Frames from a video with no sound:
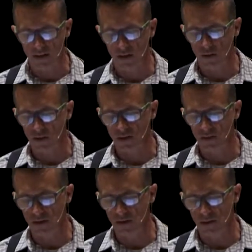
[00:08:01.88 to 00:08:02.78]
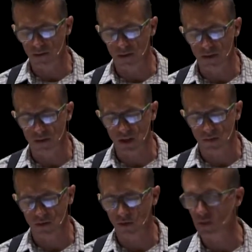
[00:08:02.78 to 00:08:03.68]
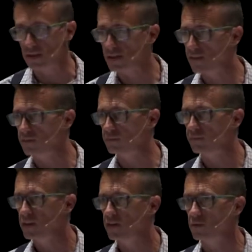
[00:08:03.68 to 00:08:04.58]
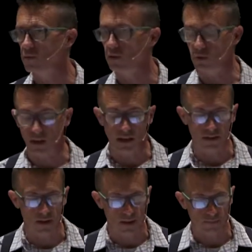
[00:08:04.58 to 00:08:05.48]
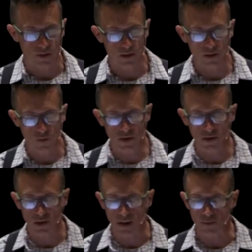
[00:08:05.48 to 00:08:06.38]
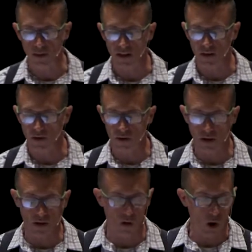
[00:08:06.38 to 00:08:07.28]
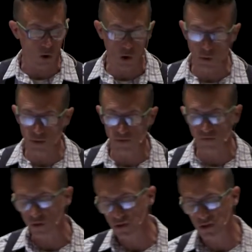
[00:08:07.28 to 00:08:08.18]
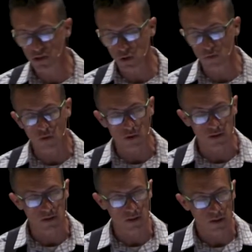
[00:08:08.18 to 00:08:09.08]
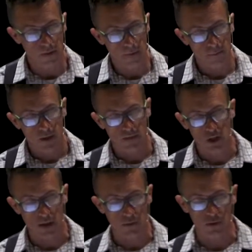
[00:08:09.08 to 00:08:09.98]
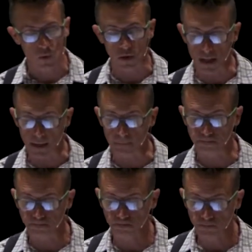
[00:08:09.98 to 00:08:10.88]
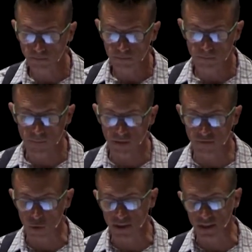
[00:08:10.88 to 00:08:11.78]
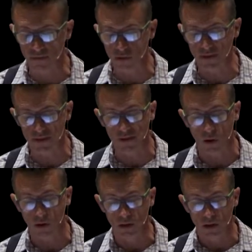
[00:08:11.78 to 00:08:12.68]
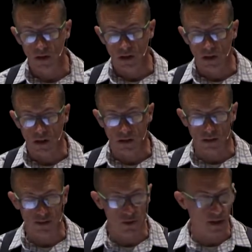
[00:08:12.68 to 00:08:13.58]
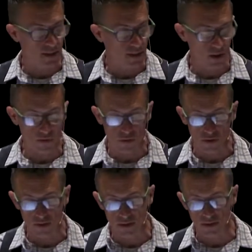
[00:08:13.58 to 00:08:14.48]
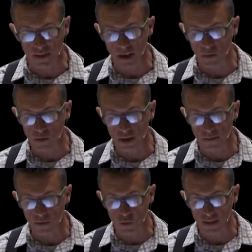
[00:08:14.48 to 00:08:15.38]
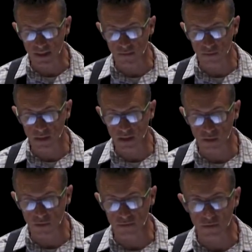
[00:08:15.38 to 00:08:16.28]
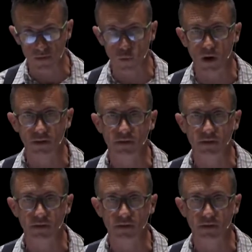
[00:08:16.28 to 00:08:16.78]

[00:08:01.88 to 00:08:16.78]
going to be the subject of chapter 27 that we're going to look at today. So let's read this chapter together, uh, along with the first two verses of chapter 28, 14 verses in all. Uh, let's do that together. First Samuel chapter 27, beginning with verse 1.